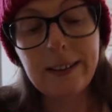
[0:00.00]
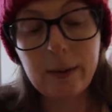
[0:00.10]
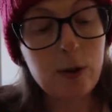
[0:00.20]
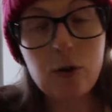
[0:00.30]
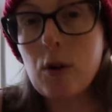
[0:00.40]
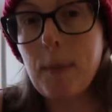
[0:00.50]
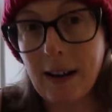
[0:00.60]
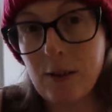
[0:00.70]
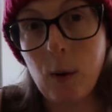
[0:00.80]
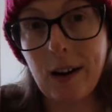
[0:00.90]
we talk about
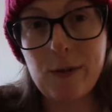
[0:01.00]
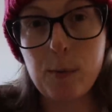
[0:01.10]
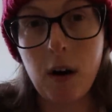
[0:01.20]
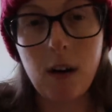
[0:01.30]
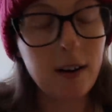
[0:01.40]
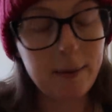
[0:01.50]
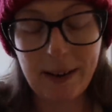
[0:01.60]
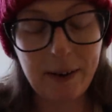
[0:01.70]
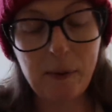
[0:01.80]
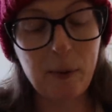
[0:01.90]
his wife's bra, I
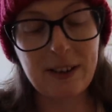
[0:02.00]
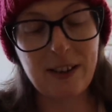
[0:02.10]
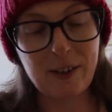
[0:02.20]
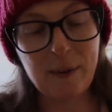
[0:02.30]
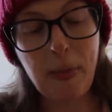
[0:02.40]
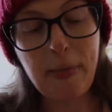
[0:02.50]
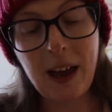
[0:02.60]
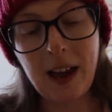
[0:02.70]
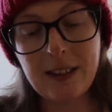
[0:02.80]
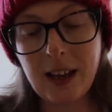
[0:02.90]
mean, whatever.
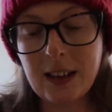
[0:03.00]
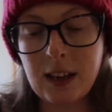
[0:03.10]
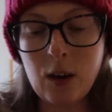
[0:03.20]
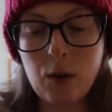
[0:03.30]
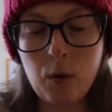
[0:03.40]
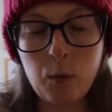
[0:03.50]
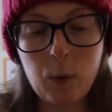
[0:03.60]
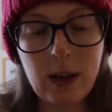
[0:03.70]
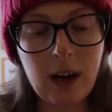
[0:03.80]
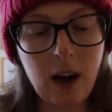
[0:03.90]
And then
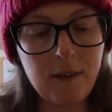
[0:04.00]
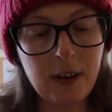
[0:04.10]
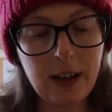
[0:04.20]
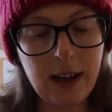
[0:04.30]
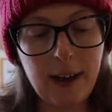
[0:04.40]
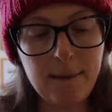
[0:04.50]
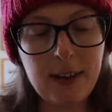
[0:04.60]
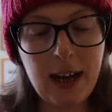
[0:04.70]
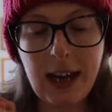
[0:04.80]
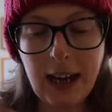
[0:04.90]
we cover him
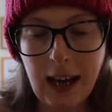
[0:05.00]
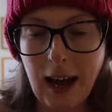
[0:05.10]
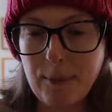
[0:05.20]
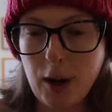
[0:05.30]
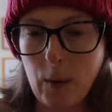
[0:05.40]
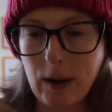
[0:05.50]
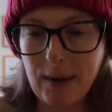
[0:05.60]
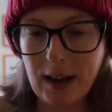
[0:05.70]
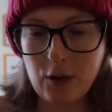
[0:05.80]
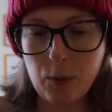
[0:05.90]
taking a nap, going
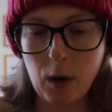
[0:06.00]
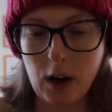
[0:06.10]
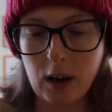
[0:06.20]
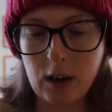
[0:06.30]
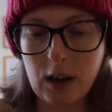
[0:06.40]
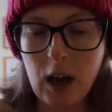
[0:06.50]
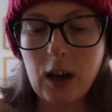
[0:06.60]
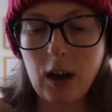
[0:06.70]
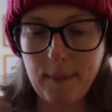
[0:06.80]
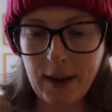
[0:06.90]
back to work,
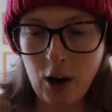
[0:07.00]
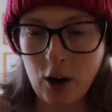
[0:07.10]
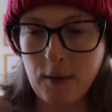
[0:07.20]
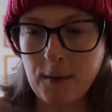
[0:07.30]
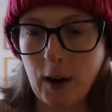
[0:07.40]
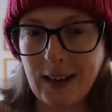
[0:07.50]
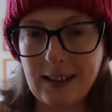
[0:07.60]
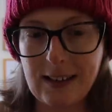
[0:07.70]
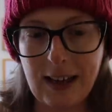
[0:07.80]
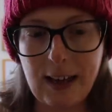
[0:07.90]
coming home, going to
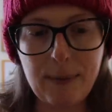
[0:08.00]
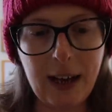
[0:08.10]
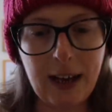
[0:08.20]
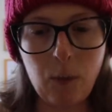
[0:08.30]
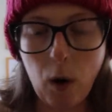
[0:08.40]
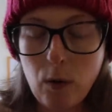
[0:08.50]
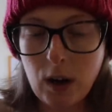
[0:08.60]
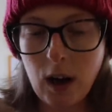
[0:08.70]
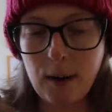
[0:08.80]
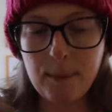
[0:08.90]
sleep, getting
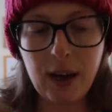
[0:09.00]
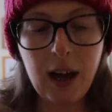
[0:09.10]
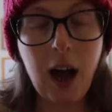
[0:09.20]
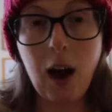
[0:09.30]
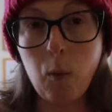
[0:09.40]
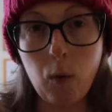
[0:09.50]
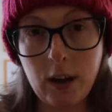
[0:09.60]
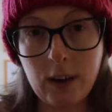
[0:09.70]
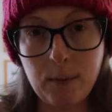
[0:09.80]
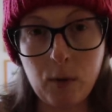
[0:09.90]
woken up at
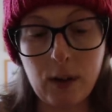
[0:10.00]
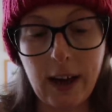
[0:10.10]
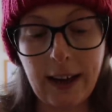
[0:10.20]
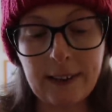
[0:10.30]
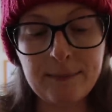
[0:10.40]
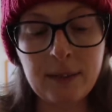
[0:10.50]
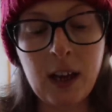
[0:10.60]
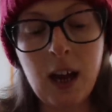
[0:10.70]
1 a.m.